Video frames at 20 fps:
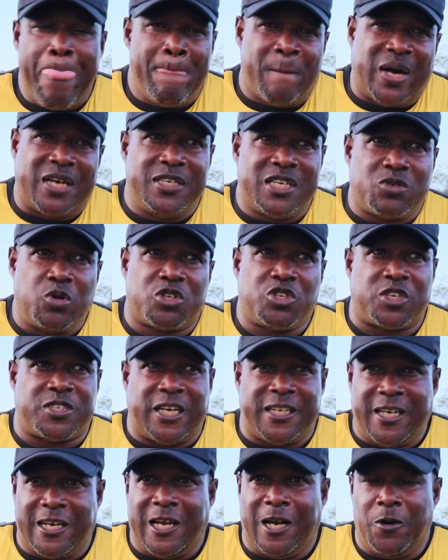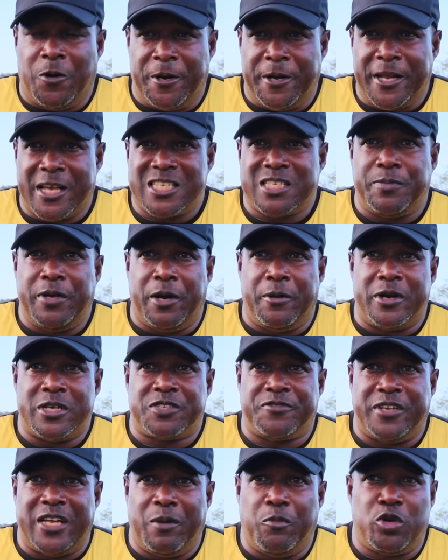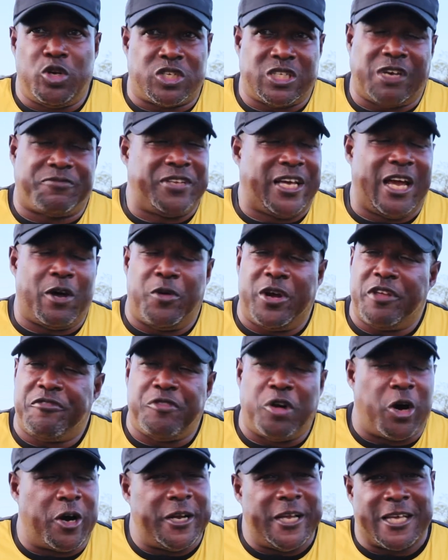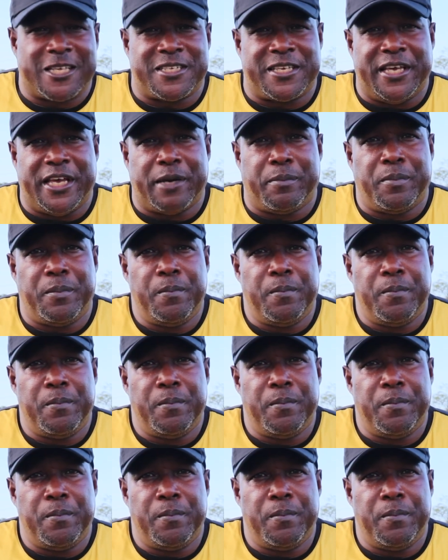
and this was just another learning experience for them. We just have to get ready for our next game.